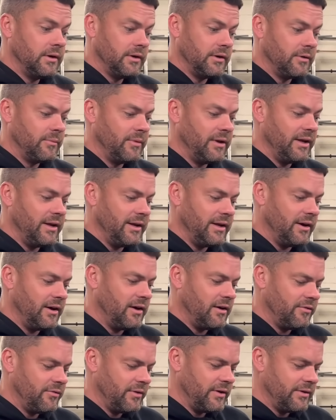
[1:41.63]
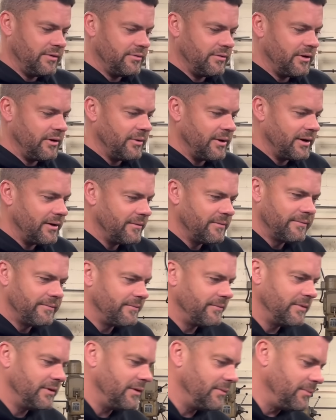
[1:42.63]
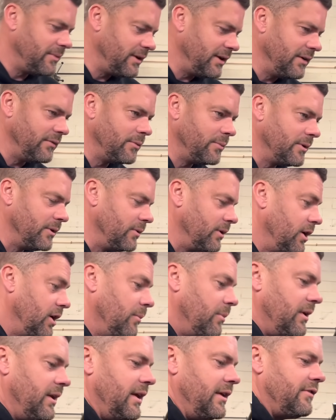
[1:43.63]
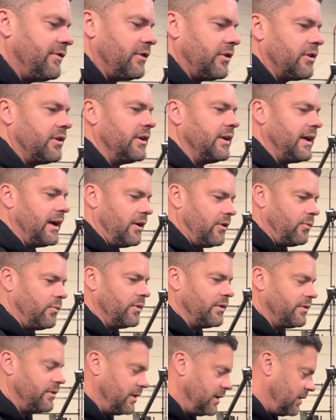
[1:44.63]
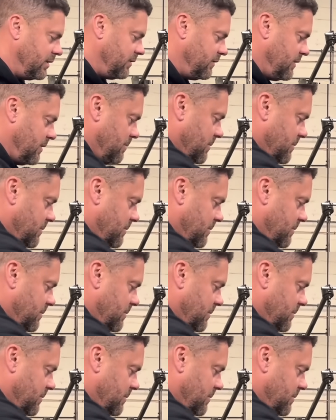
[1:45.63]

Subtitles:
And I'm nearly halfway through it. Unbelievable. But at least I can get on with things in